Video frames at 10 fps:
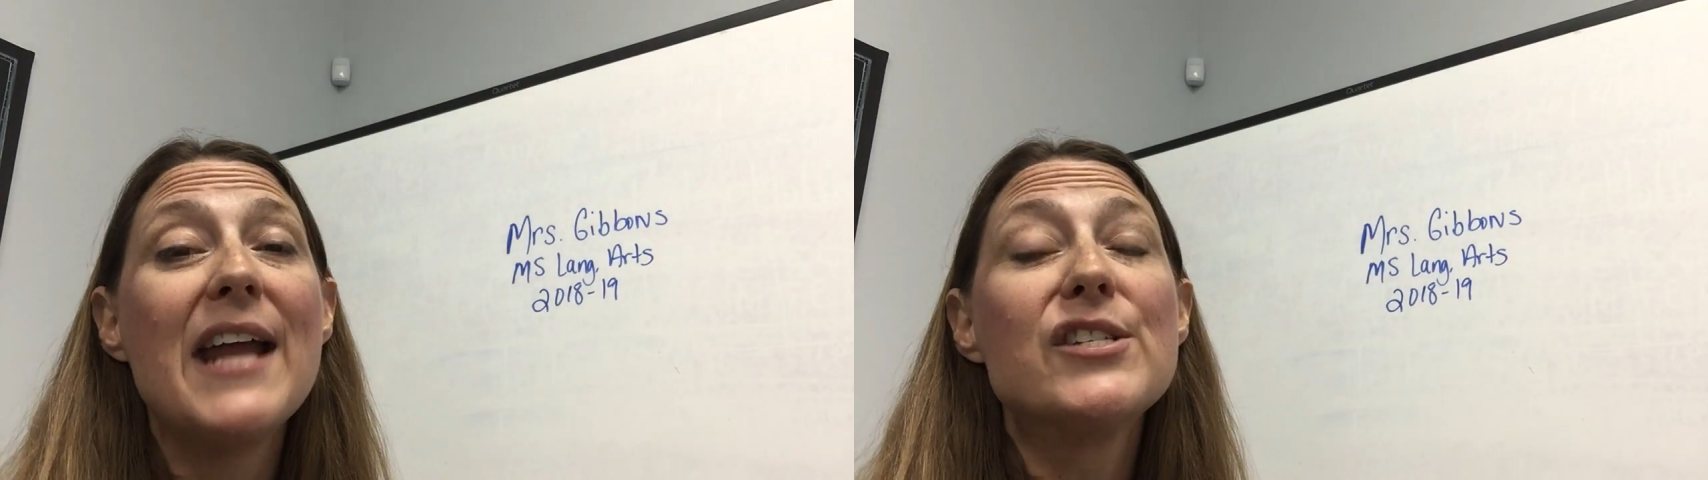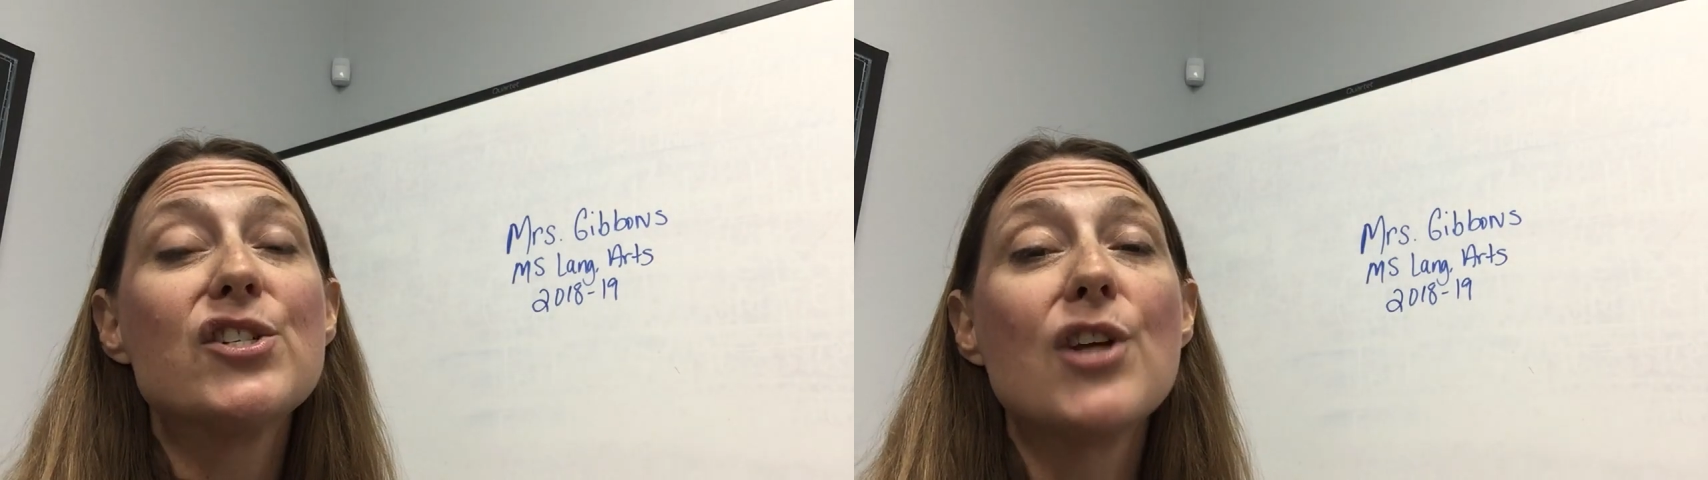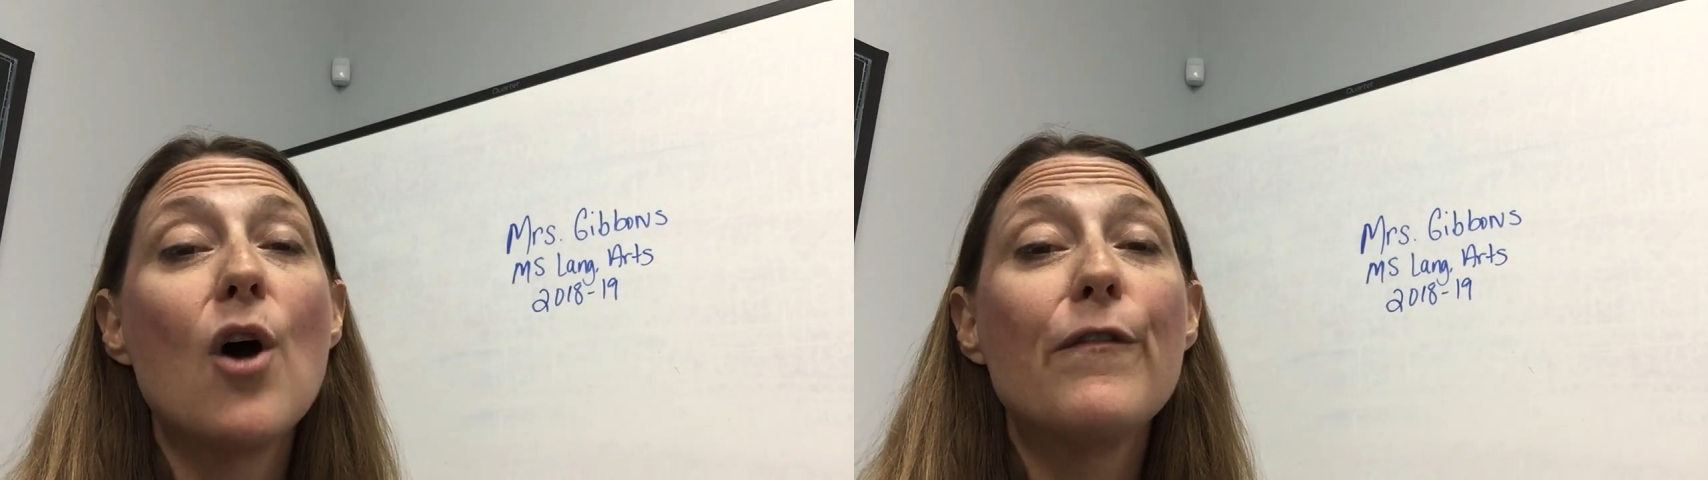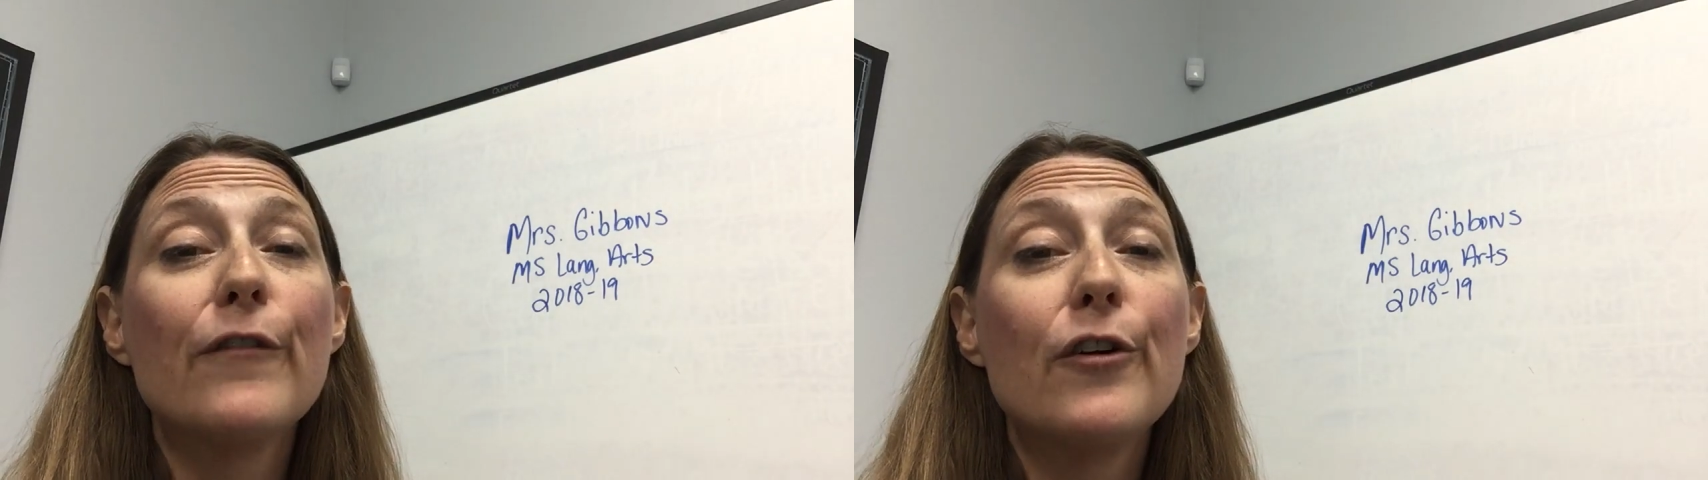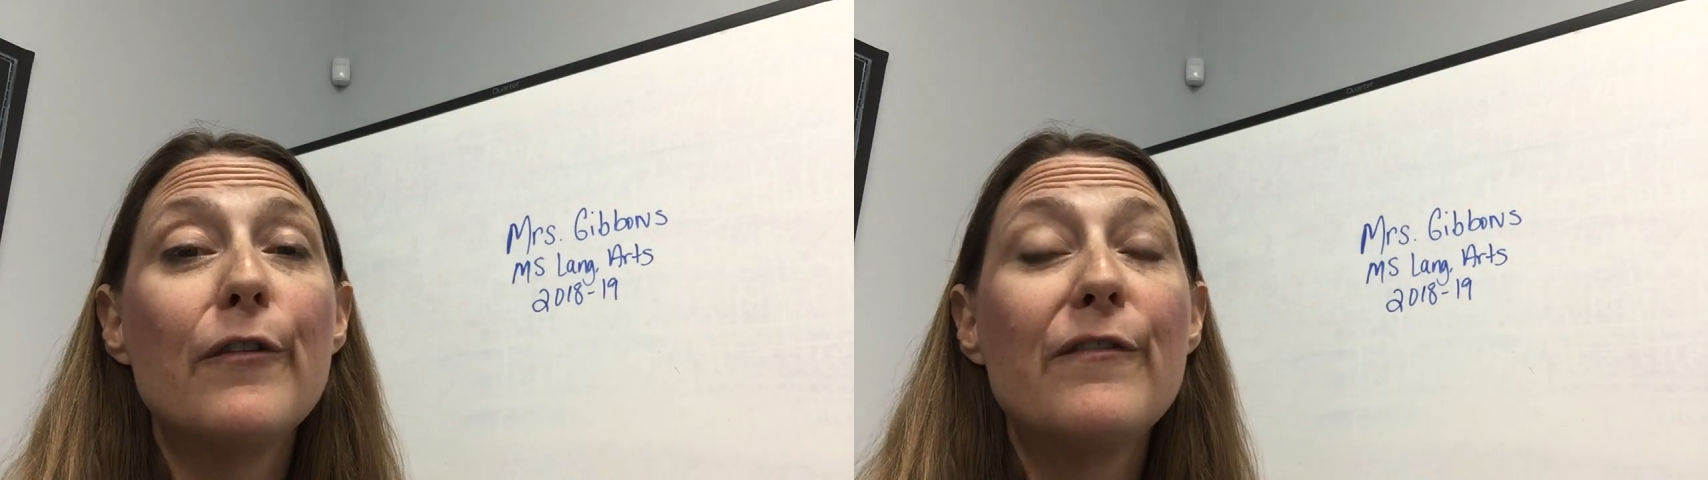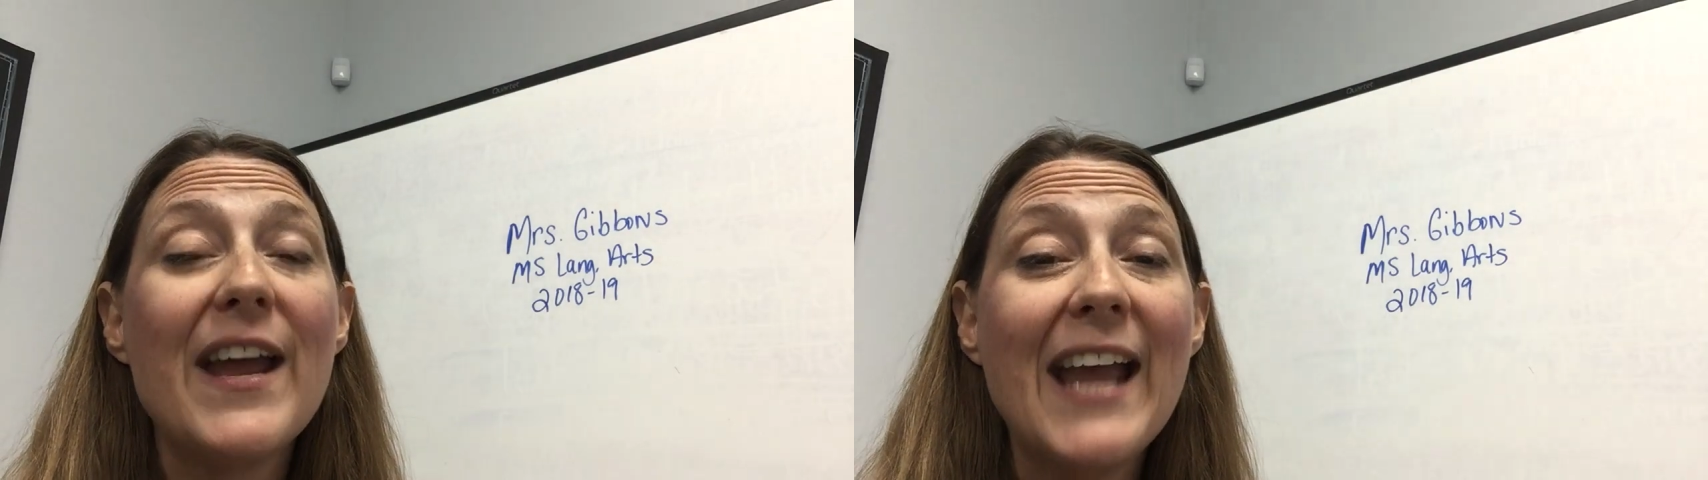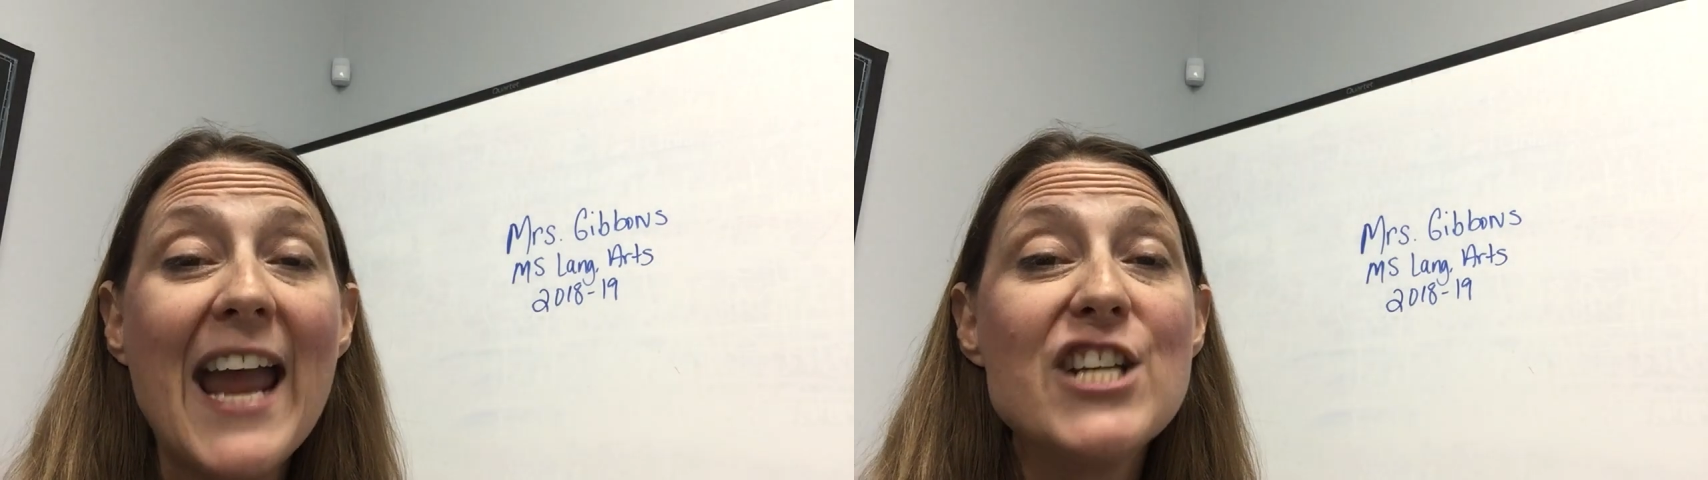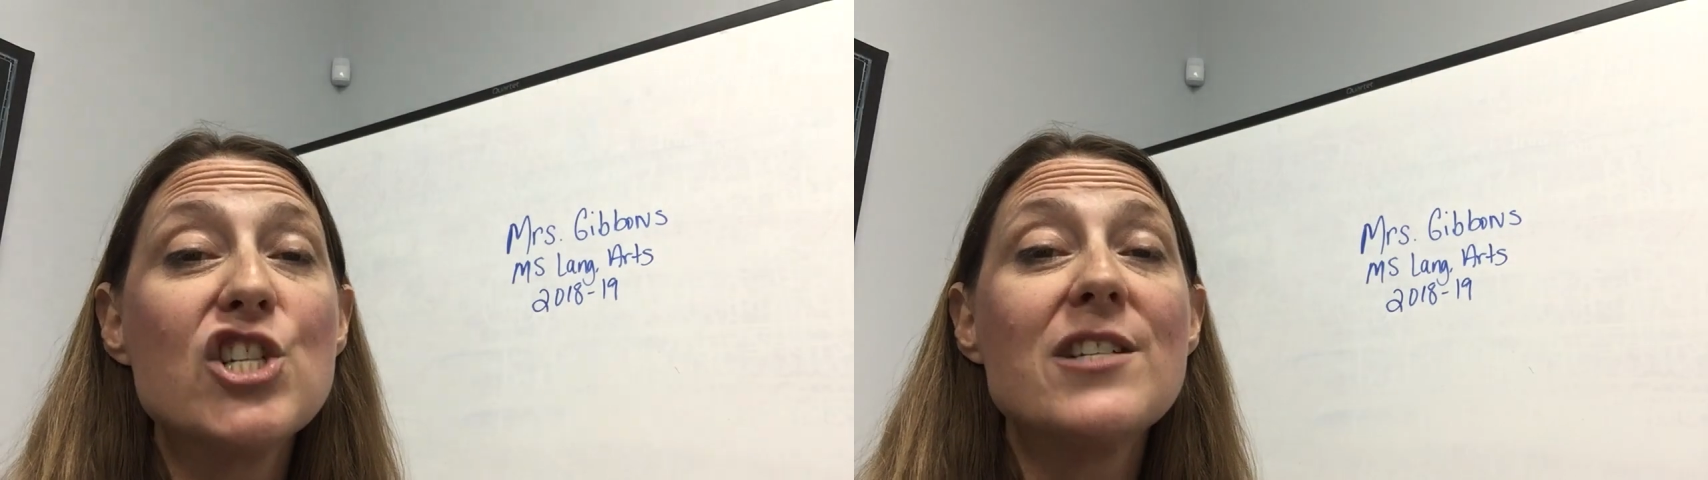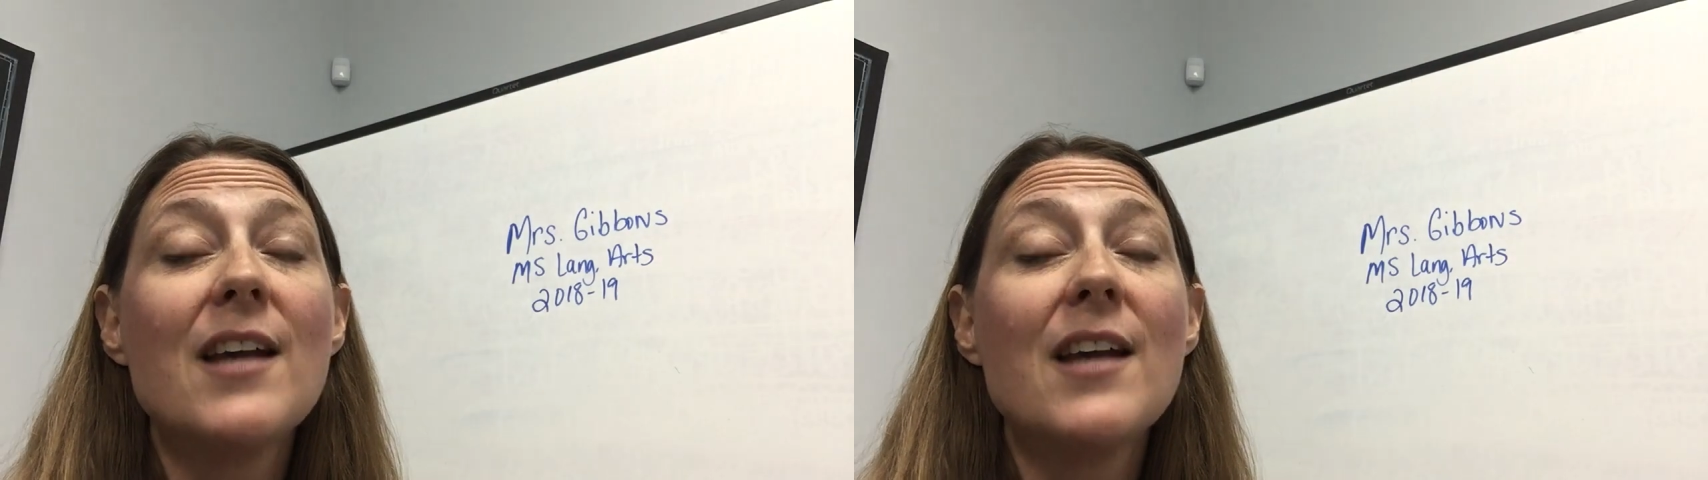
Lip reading: And so for vacation